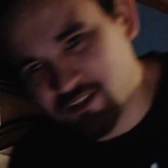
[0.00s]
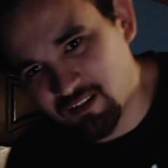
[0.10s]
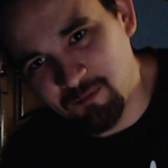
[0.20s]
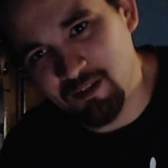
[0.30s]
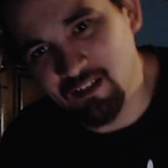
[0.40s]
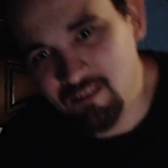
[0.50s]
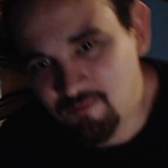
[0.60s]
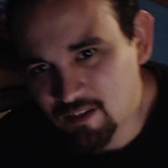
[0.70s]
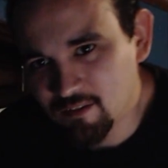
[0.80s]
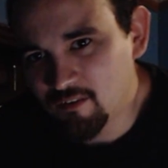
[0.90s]
at the beginning of the
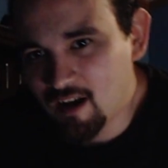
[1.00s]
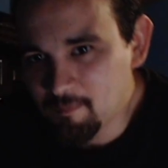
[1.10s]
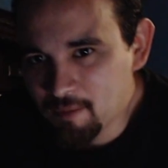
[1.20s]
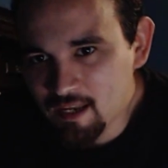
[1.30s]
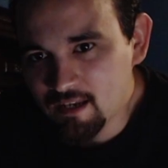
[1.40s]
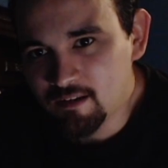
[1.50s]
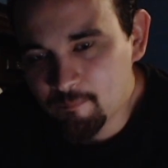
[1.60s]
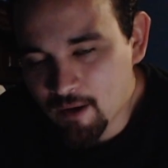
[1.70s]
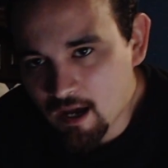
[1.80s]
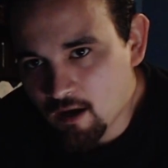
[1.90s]
video, I paid
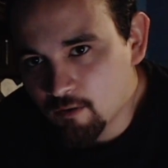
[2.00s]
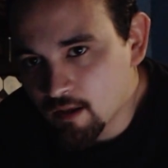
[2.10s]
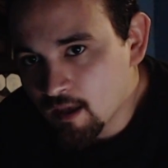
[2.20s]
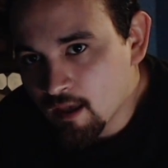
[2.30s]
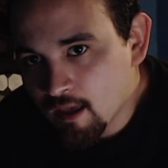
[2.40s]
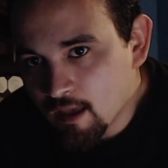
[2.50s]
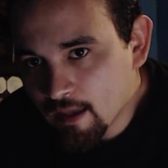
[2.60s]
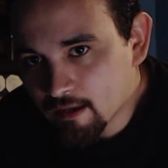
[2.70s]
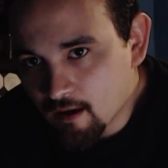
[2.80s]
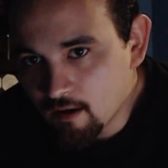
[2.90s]
about
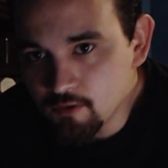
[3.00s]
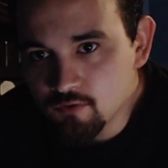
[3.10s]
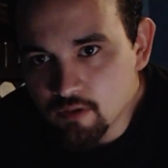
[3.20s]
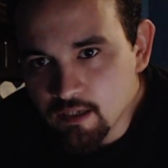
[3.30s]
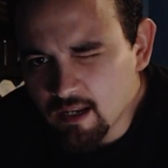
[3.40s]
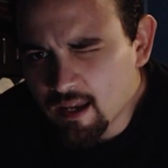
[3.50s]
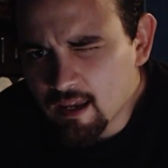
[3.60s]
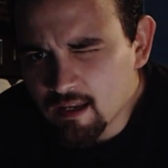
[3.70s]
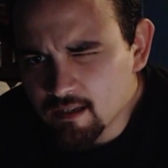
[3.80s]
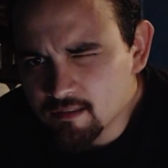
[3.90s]

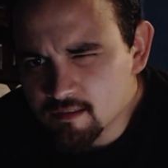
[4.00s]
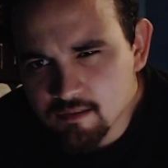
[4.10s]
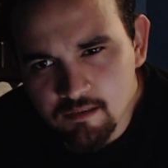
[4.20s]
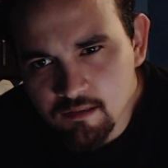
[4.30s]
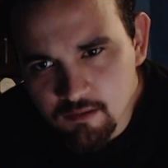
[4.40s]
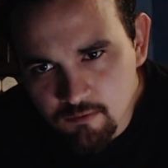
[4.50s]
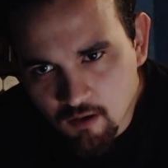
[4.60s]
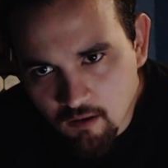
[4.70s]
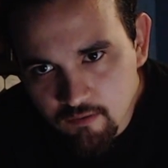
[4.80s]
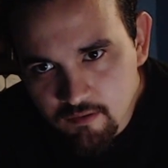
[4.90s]

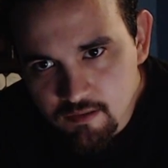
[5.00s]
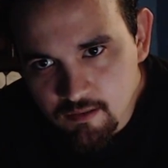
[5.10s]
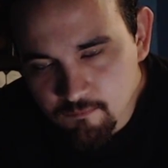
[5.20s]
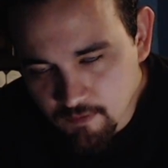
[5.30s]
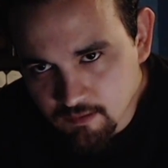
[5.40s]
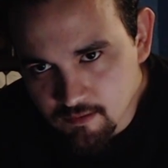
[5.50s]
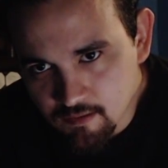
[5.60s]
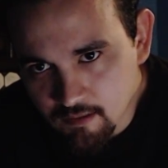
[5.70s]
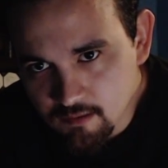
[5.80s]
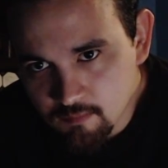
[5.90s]

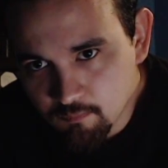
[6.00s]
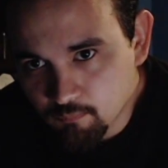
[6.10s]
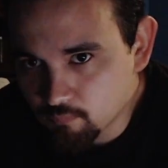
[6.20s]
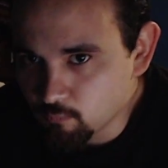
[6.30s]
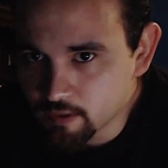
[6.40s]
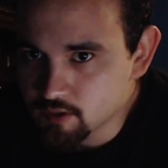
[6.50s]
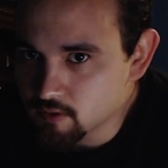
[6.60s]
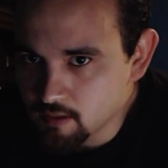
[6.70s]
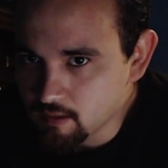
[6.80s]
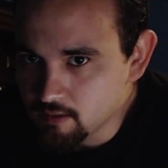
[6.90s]
$162.50, which
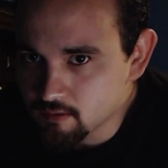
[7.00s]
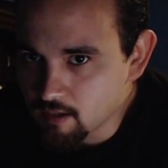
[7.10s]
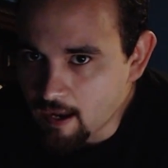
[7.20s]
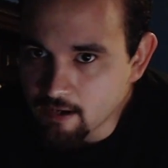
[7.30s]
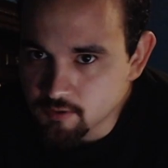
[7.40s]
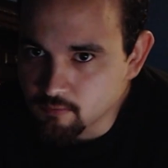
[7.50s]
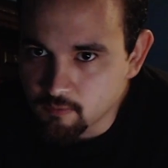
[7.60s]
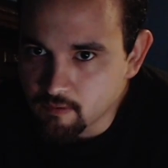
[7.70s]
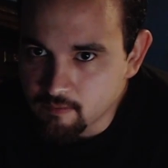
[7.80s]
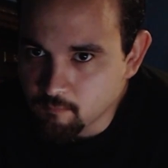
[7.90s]
in
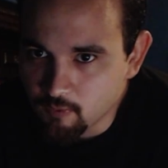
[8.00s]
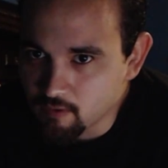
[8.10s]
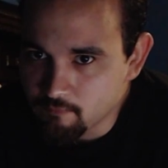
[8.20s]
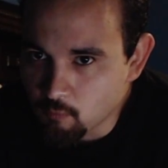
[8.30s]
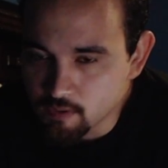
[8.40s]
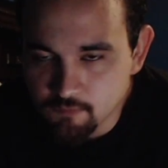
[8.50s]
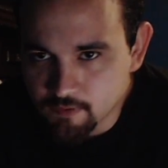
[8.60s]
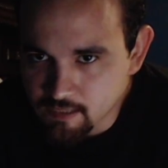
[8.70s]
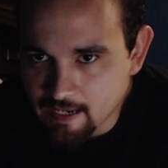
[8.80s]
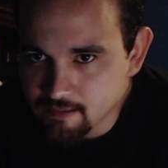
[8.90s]
actual, well, if it wasn't for
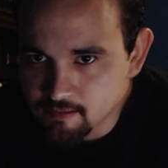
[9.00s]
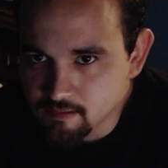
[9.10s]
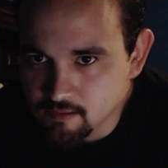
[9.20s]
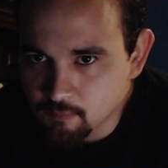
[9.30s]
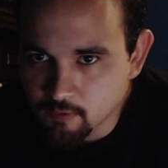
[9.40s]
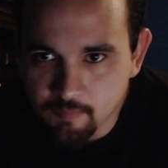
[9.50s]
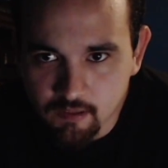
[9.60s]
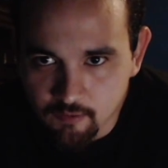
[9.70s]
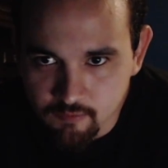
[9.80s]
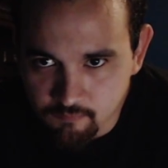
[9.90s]
taxes, it would have been
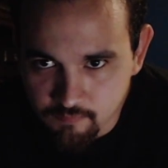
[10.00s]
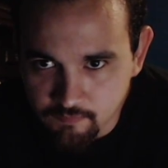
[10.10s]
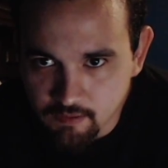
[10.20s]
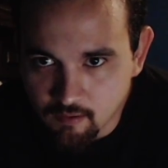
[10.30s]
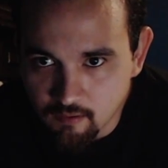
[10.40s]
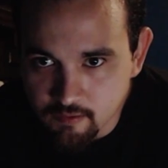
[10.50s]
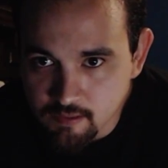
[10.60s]
$150,